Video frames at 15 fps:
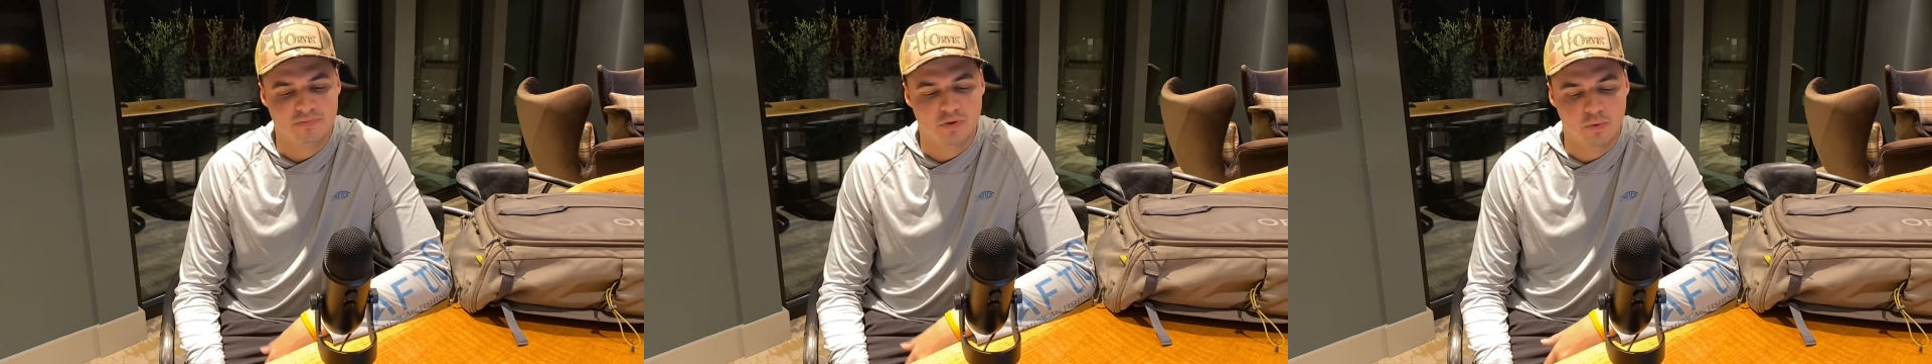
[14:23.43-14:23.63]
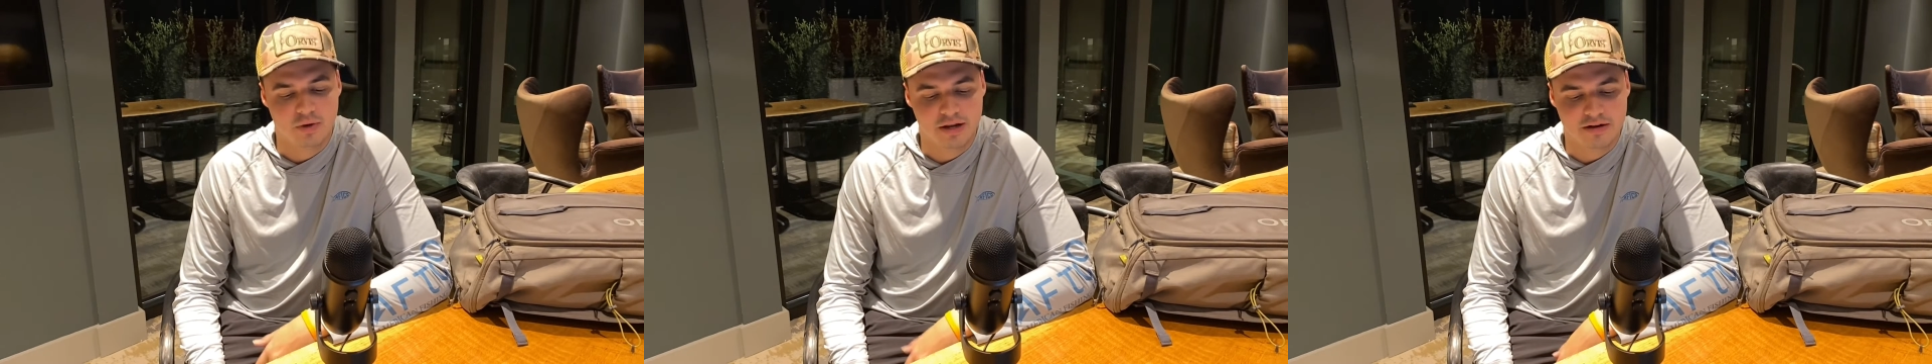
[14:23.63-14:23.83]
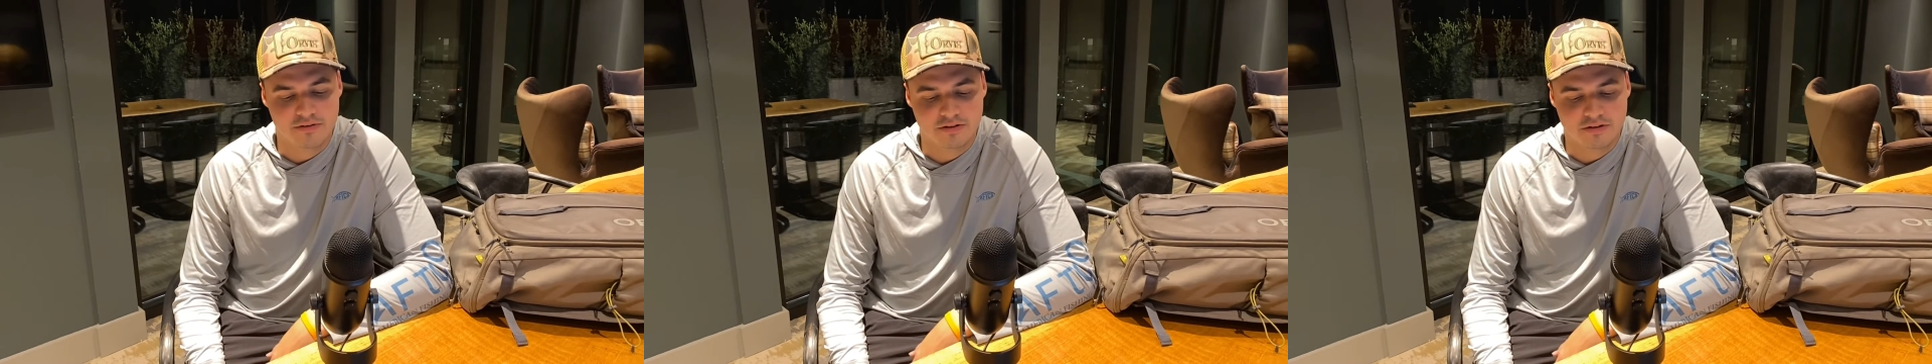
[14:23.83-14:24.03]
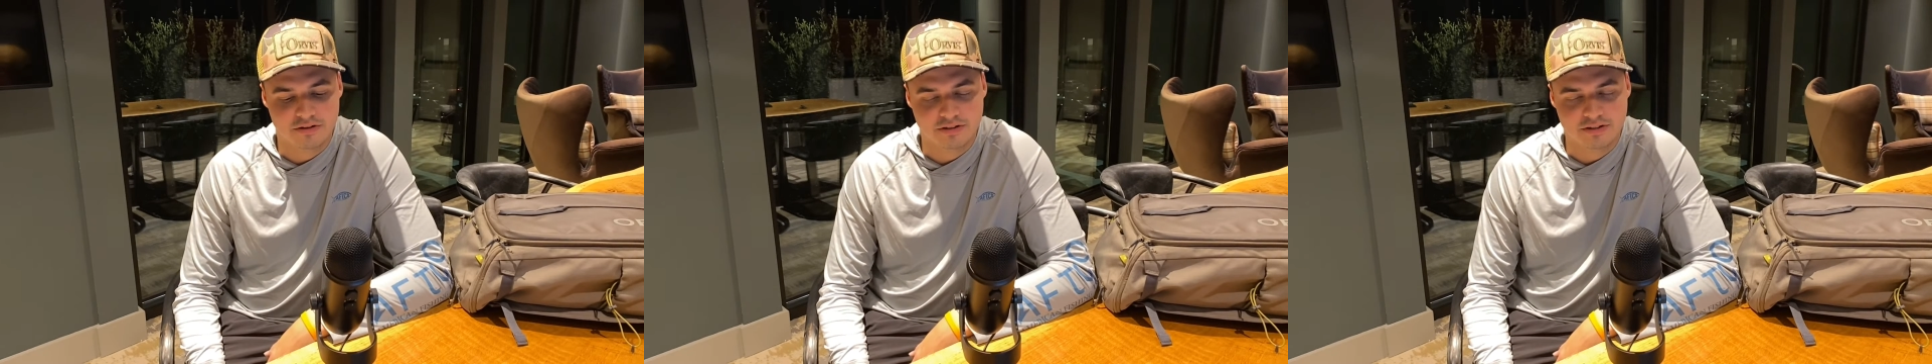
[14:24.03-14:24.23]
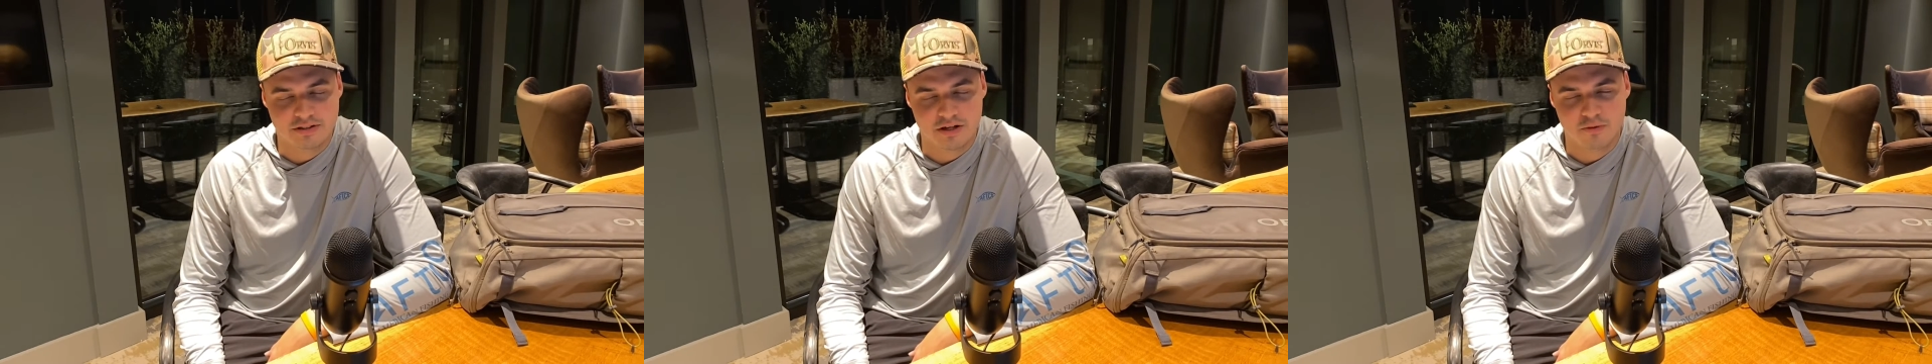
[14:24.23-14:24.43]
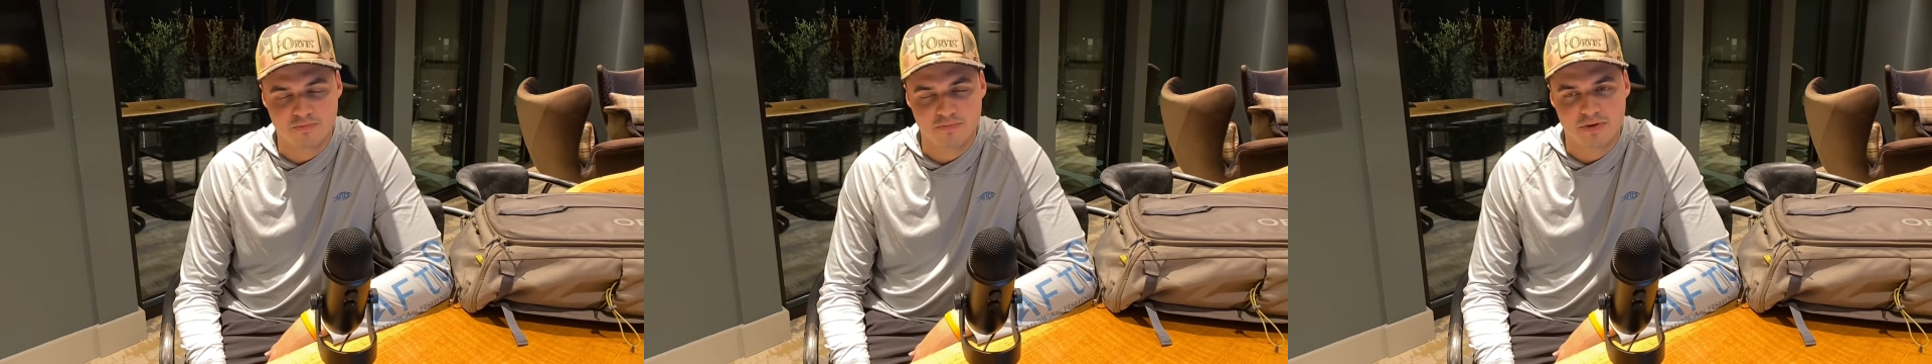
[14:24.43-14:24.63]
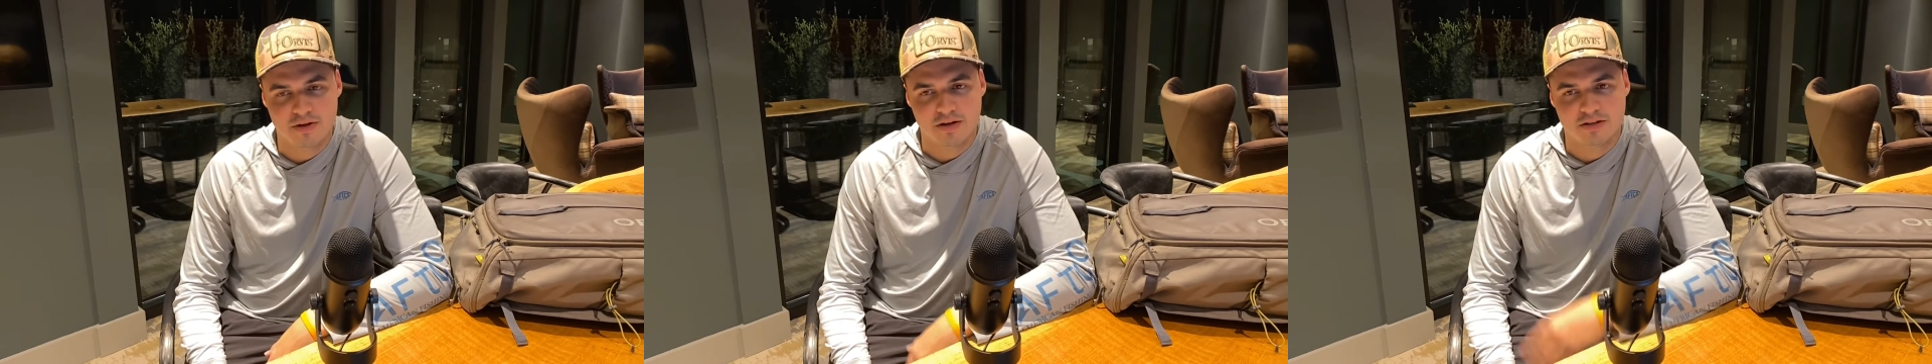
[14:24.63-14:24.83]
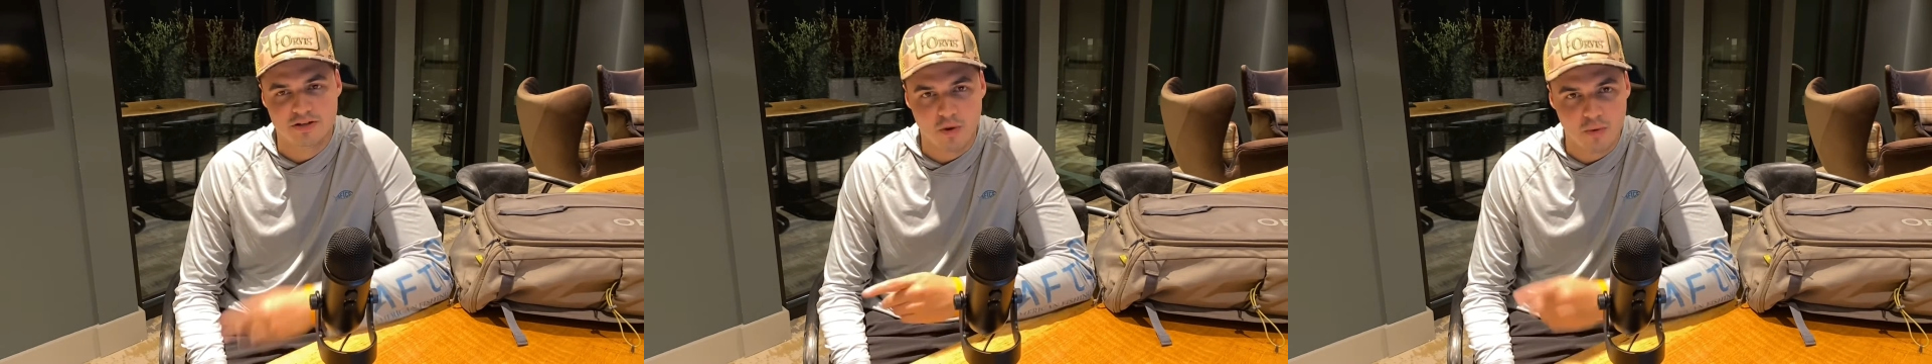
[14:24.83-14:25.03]
whatever. So
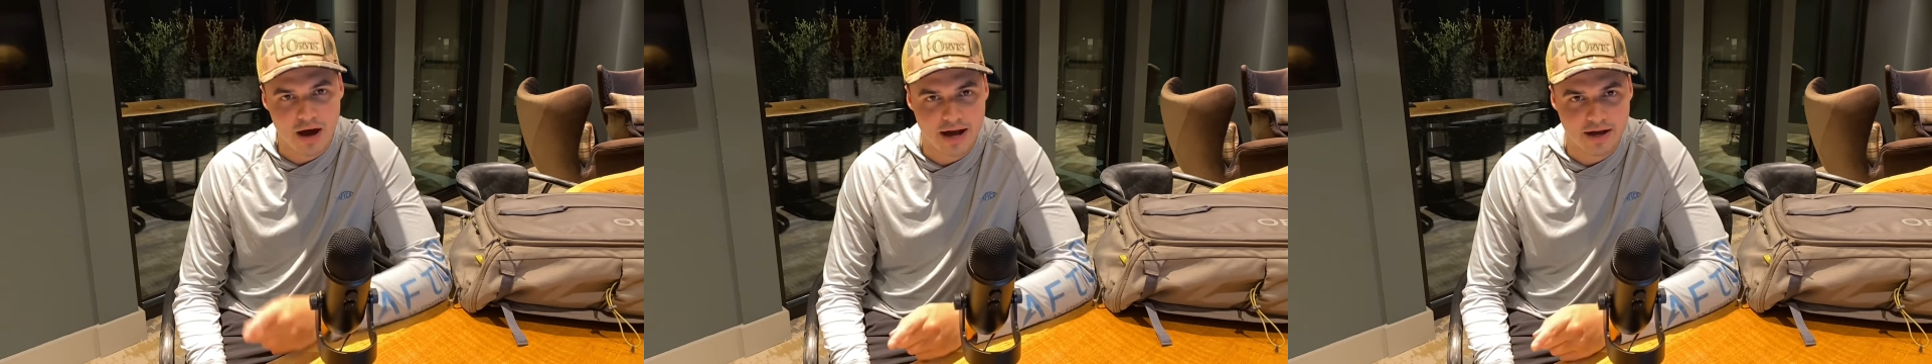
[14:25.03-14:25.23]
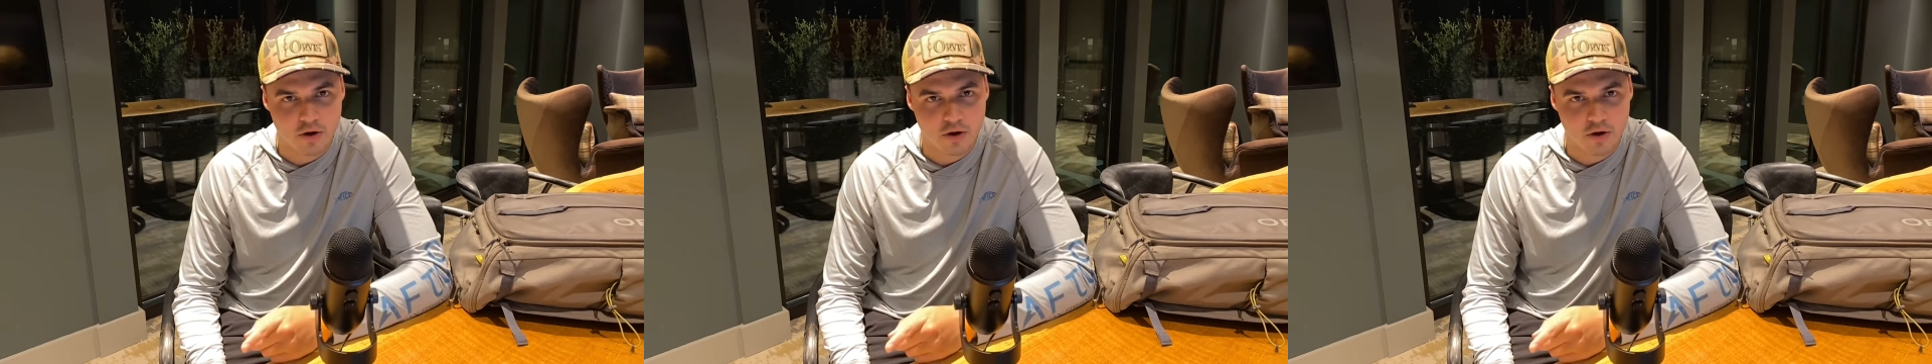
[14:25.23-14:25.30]
don't high